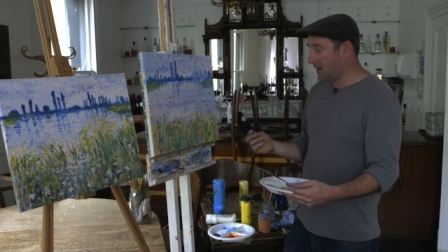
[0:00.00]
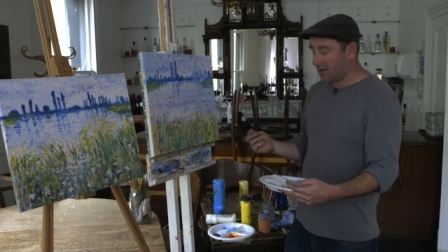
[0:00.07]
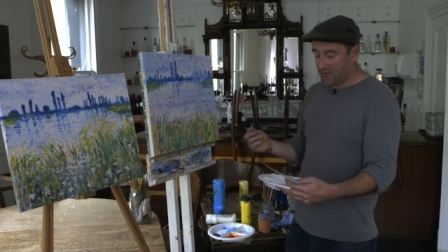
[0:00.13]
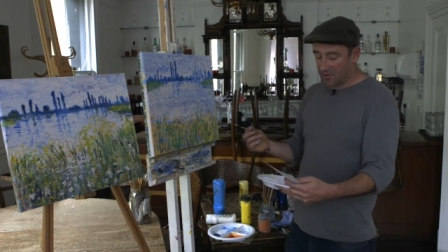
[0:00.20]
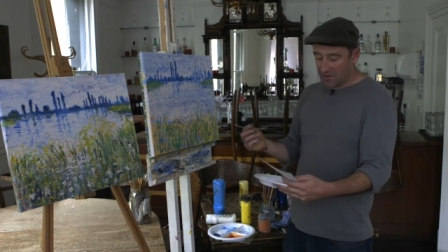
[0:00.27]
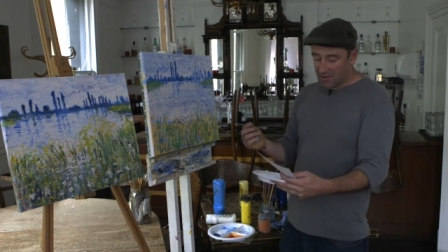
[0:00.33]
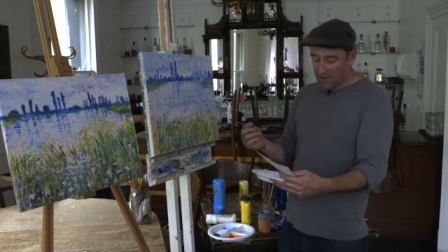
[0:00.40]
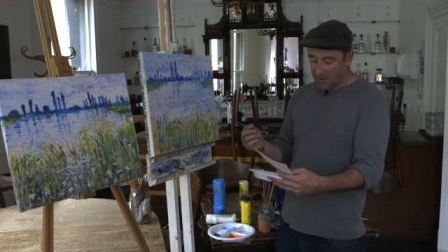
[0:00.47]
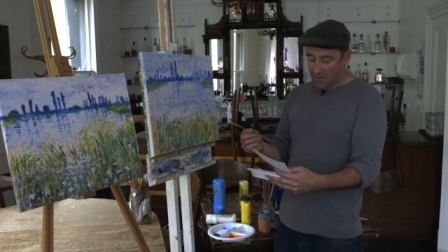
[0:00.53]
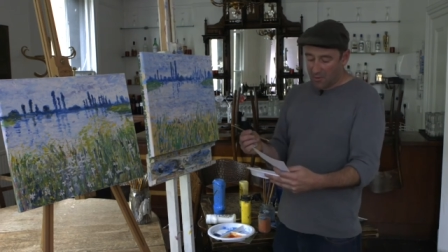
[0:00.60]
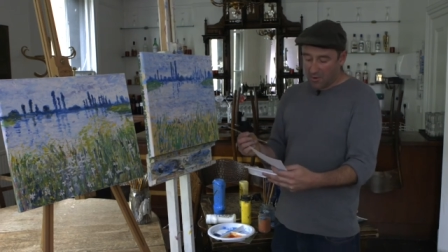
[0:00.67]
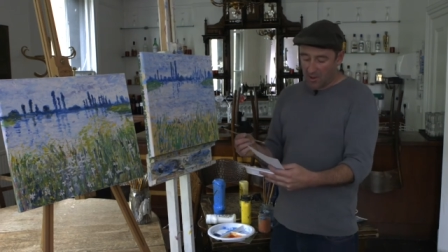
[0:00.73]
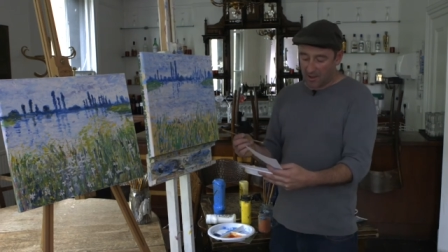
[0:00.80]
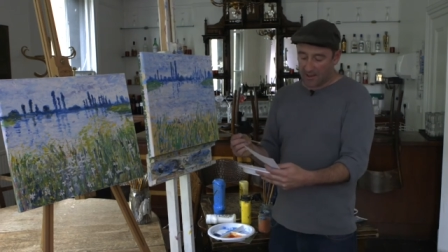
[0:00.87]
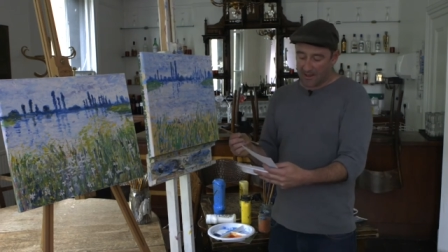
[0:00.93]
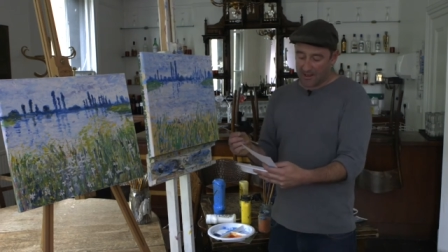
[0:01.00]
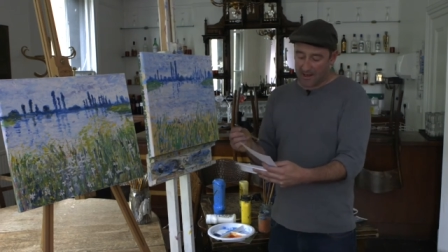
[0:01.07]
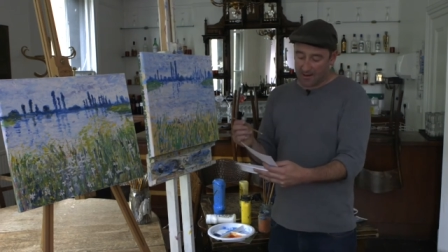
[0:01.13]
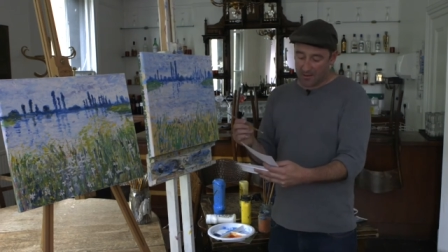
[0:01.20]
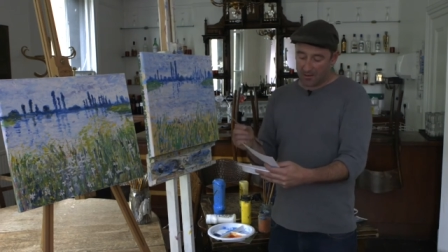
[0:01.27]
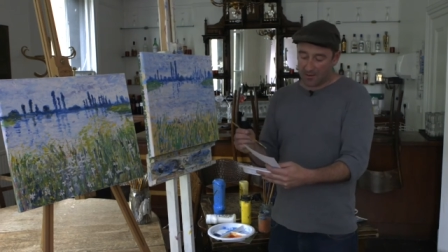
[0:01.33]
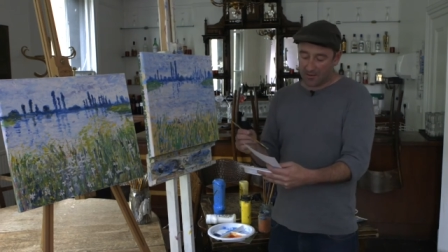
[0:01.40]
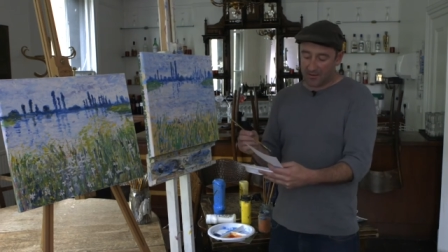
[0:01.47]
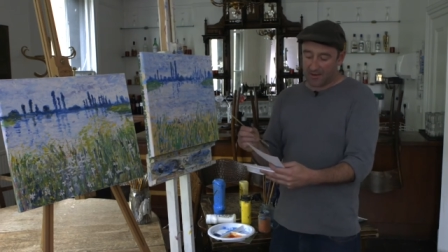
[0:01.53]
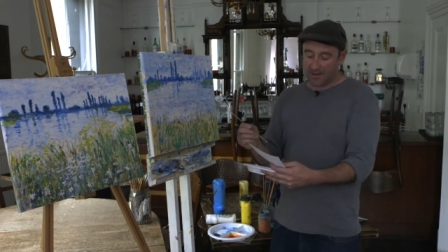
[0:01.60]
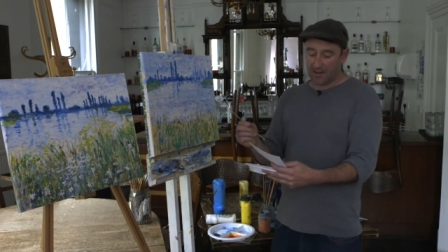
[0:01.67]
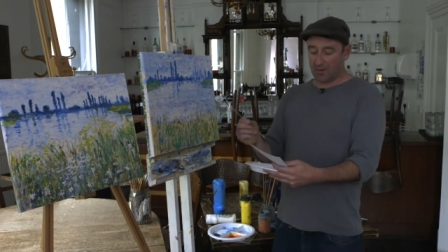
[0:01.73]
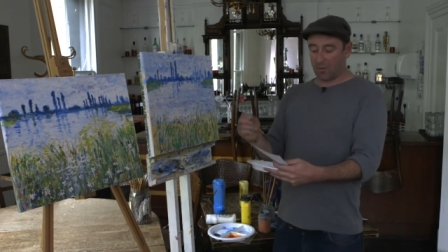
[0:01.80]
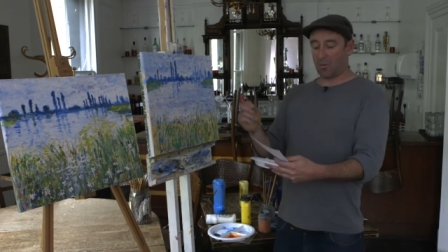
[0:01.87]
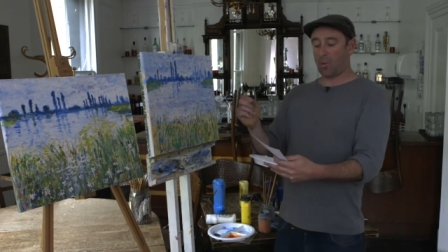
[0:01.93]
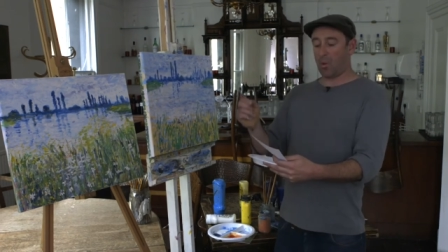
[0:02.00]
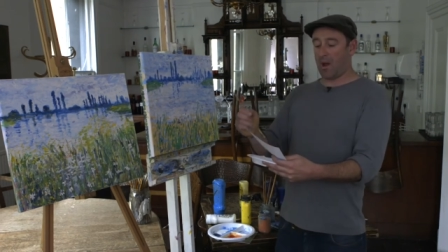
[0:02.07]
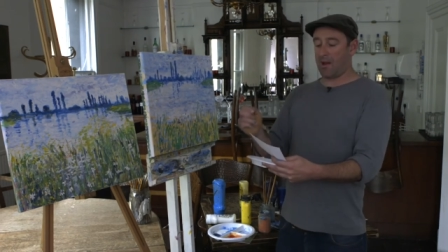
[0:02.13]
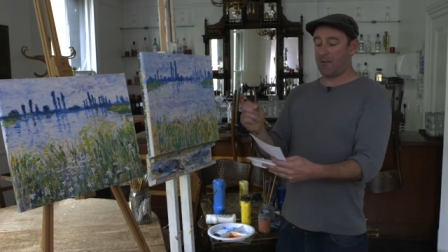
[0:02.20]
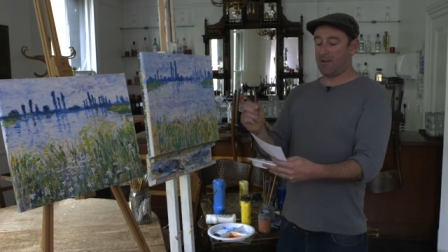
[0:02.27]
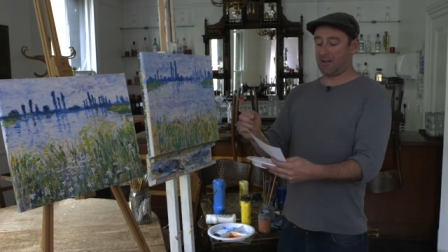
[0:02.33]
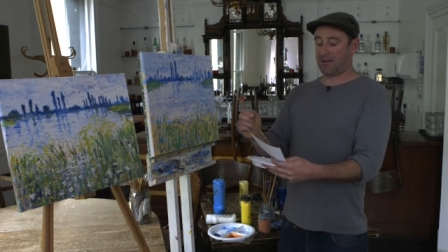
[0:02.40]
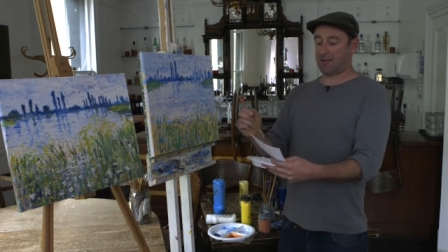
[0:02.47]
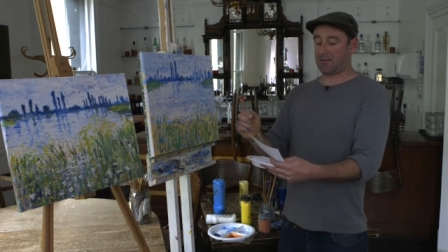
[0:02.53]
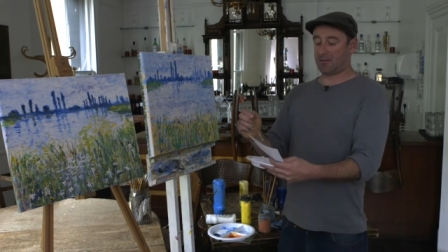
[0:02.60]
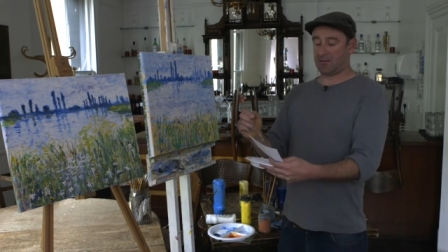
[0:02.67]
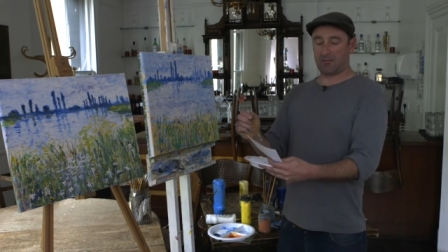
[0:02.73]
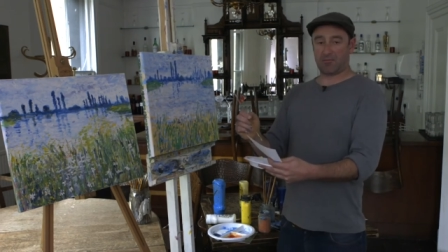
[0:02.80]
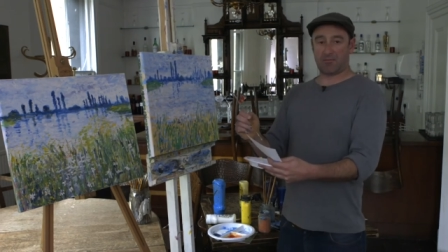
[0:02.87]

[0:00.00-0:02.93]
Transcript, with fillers: you have just got to work it out and think, where is